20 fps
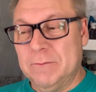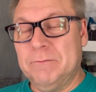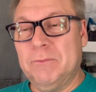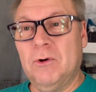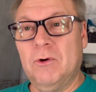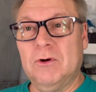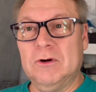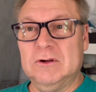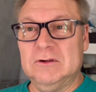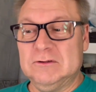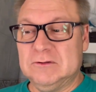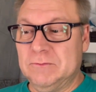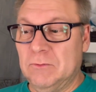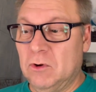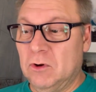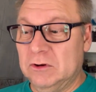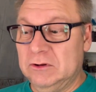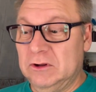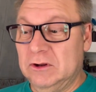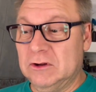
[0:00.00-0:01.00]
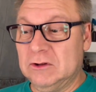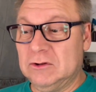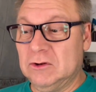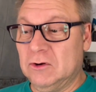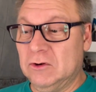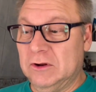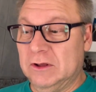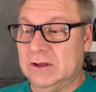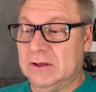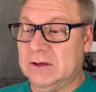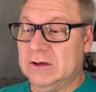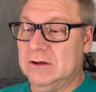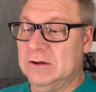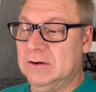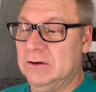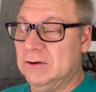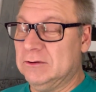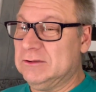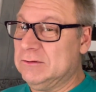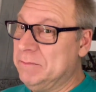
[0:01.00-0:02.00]
Pour a small gin and tonic,
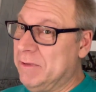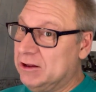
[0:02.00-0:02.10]
not